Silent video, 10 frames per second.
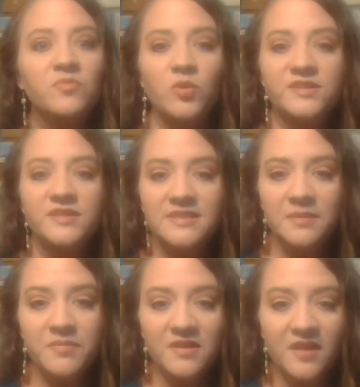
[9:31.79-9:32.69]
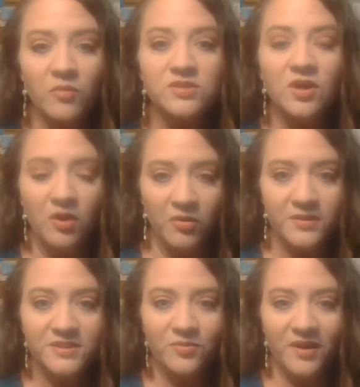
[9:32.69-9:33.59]
Was it something that was
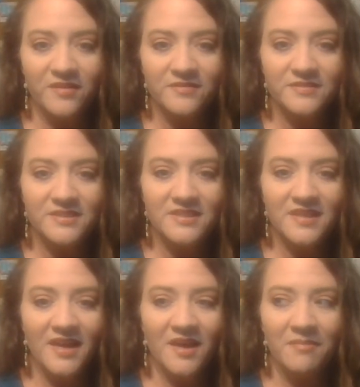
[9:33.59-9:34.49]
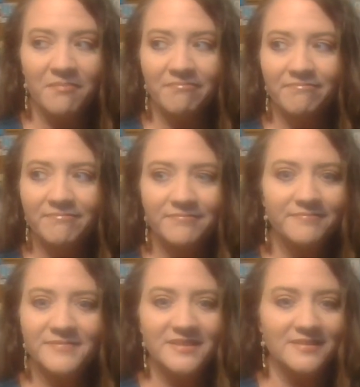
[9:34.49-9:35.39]
always around
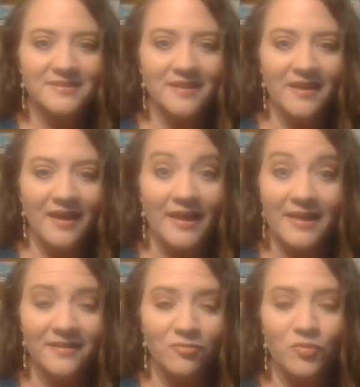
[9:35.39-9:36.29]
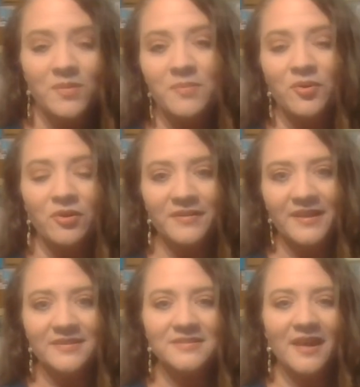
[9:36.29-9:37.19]
since I can remember?
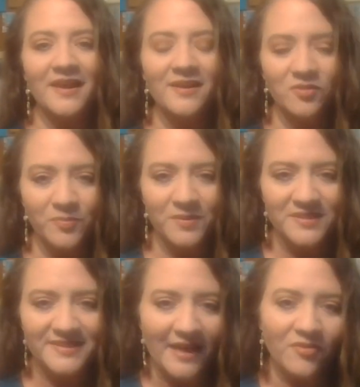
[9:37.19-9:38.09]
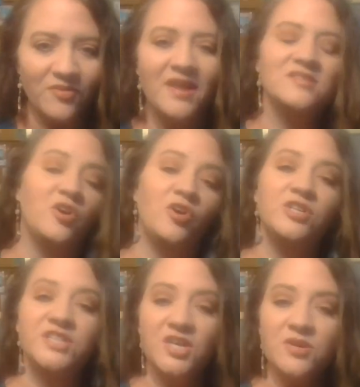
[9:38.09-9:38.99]
Yes, I grew up in the South. NASCAR
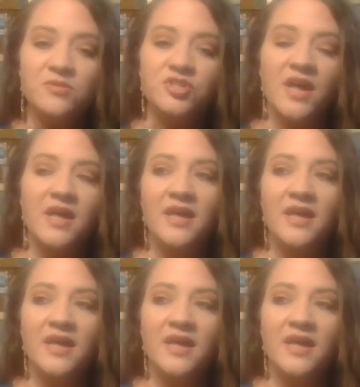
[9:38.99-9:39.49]
is huge.